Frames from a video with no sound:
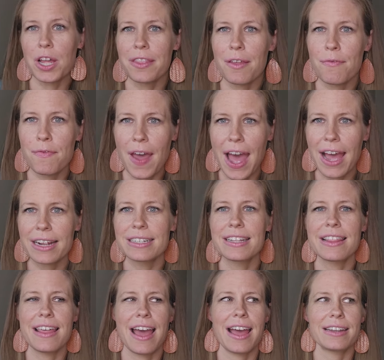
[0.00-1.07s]
on the fact
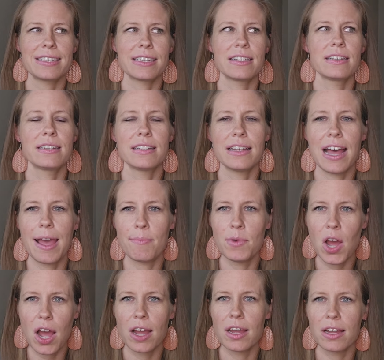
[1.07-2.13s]
that I'm
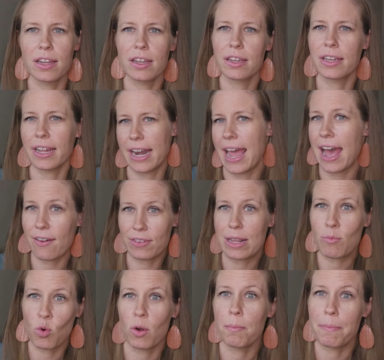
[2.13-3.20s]
not gonna have any
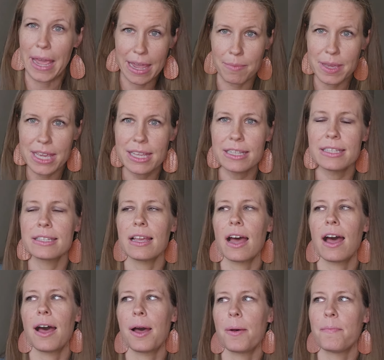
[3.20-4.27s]
more babies.
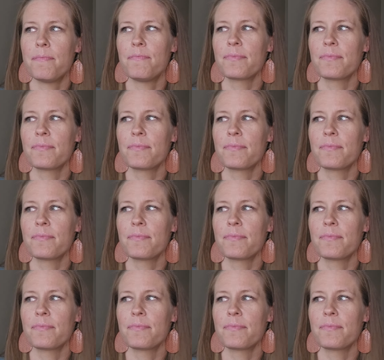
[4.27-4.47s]
Um,